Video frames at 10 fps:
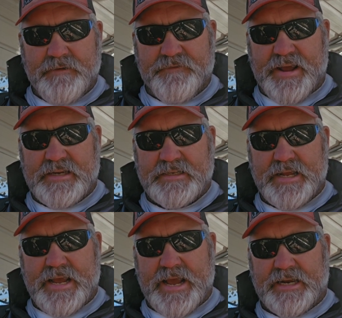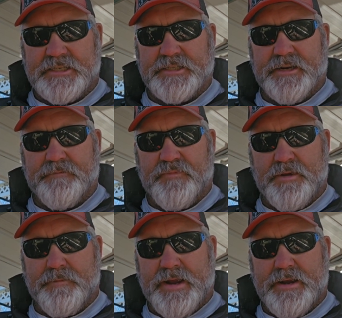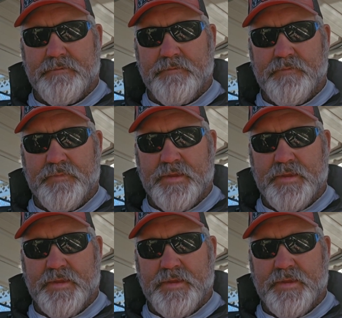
fast action, a medium.